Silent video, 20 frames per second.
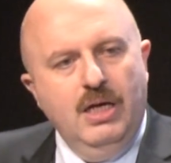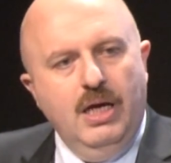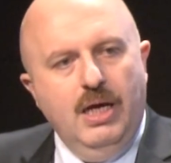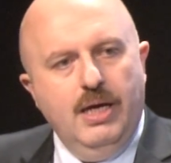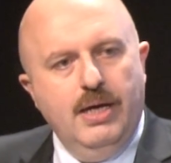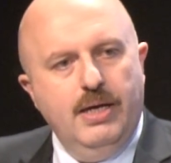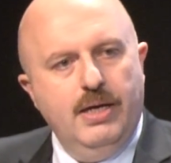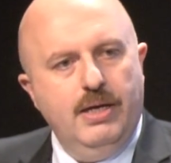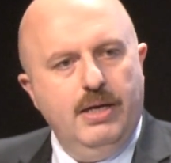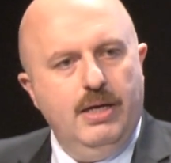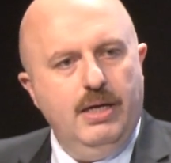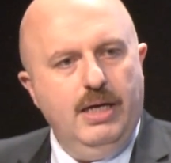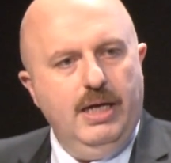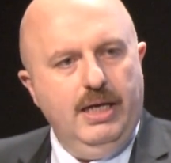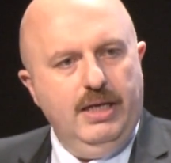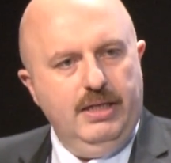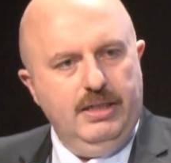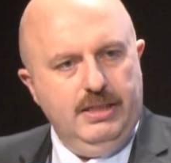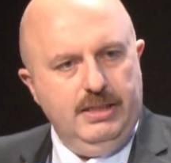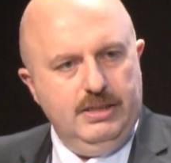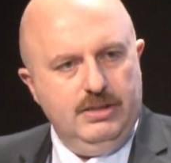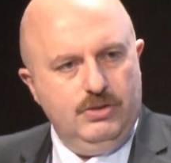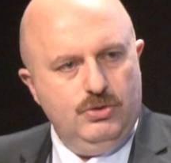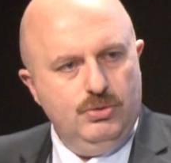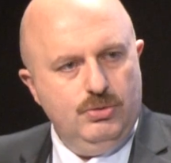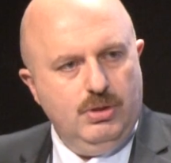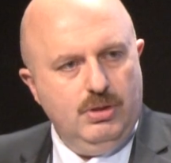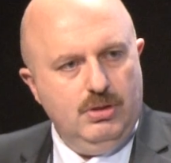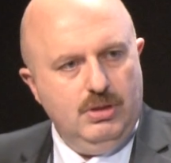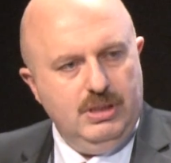and in
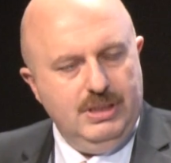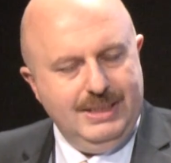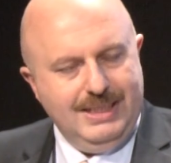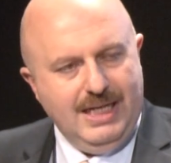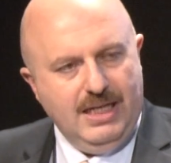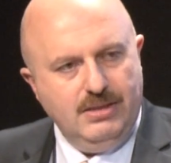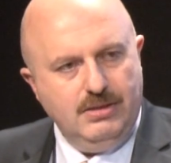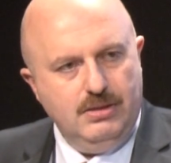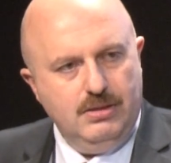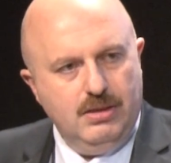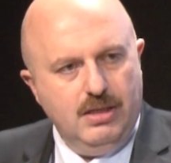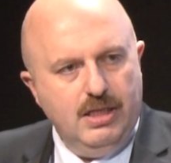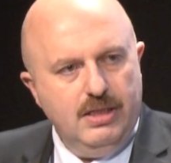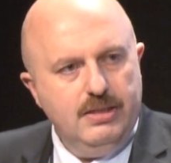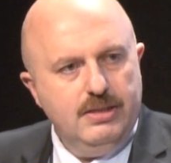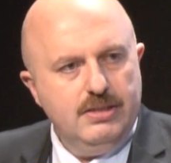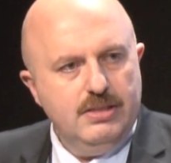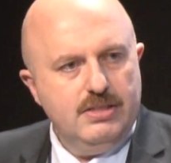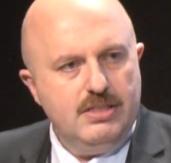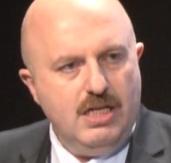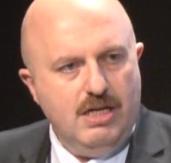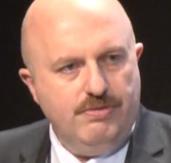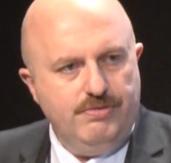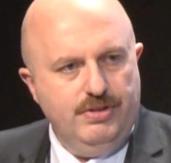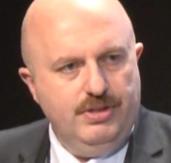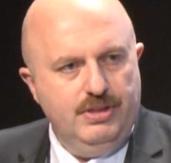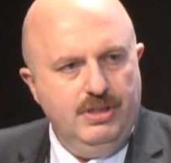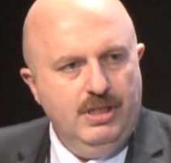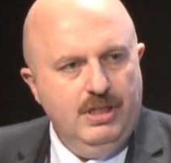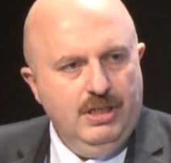
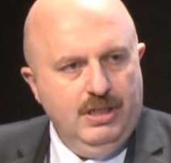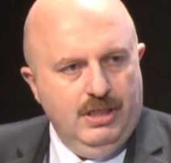1997,